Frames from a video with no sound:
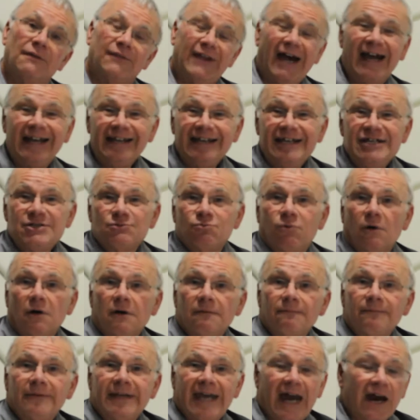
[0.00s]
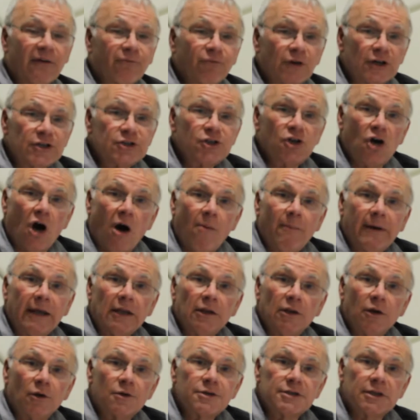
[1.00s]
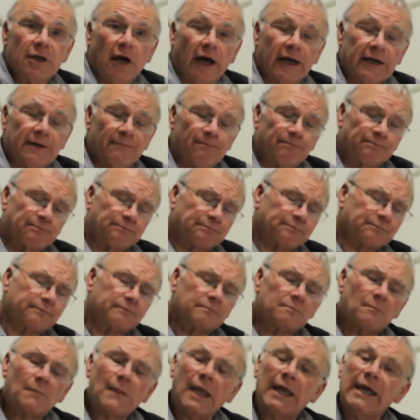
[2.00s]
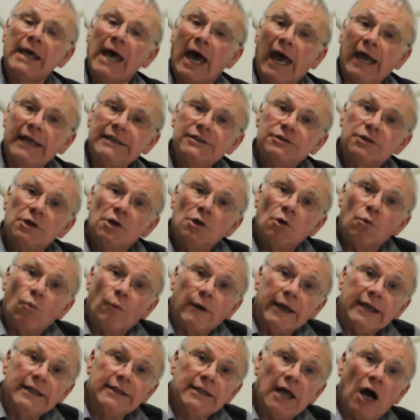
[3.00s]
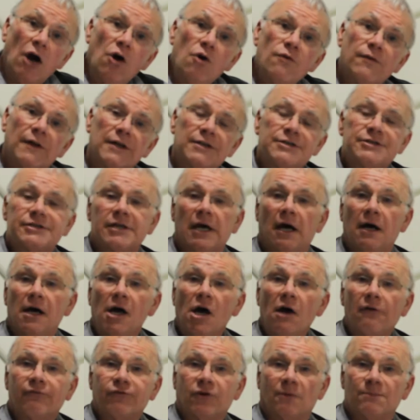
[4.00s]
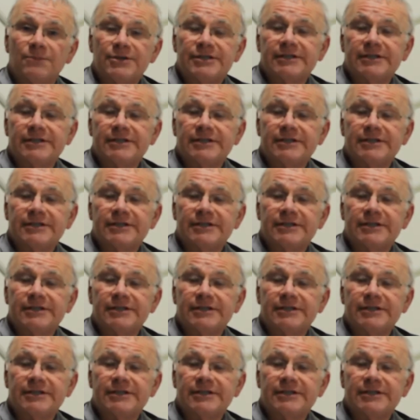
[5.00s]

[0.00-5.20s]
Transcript: That is what the average comet looks like. And we know that from